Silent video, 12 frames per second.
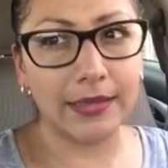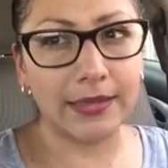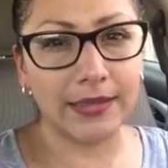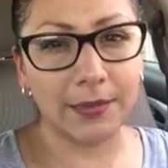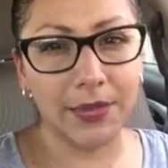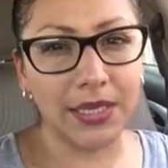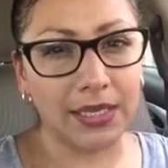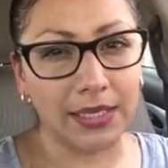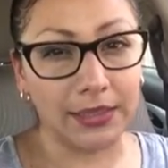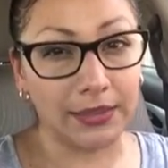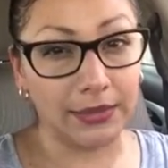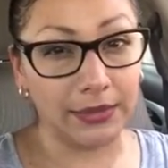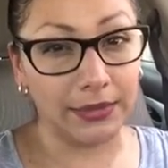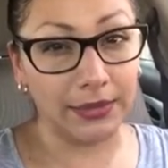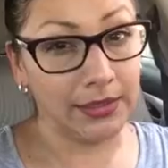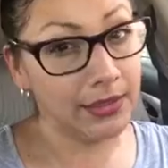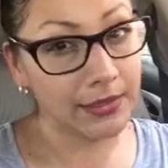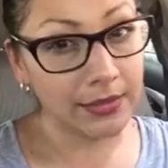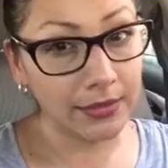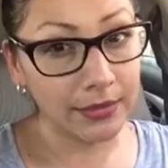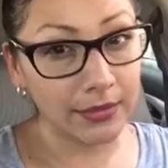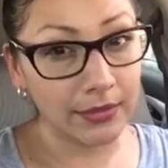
something like clicked.